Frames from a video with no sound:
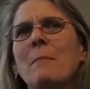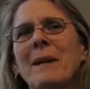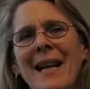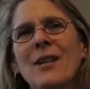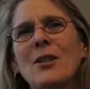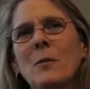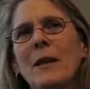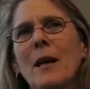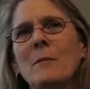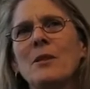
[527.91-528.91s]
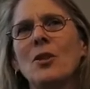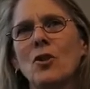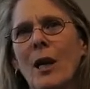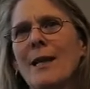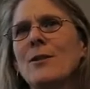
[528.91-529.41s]
But actually, when it comes to
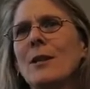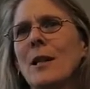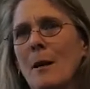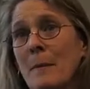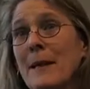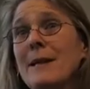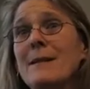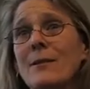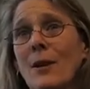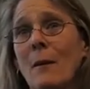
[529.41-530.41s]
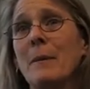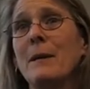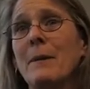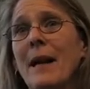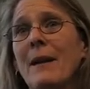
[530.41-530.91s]
changing companies and
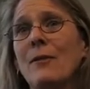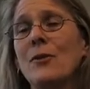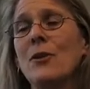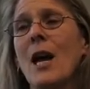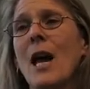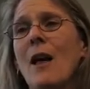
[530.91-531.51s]
company behaviors,